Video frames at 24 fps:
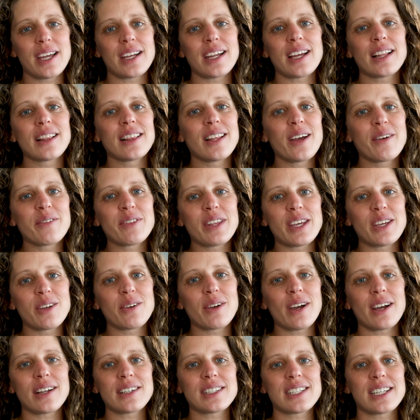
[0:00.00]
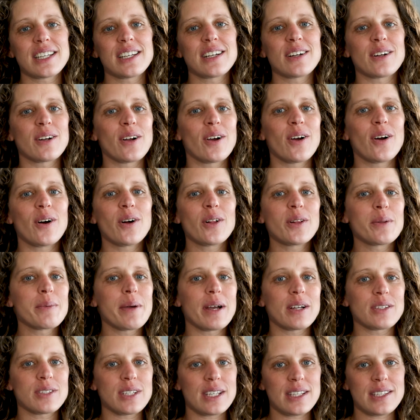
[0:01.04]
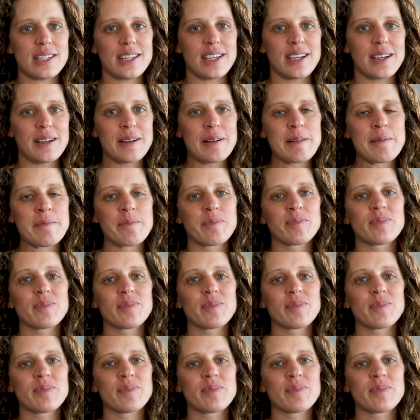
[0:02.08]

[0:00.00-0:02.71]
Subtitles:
And I love that you got to hear all about Jessica.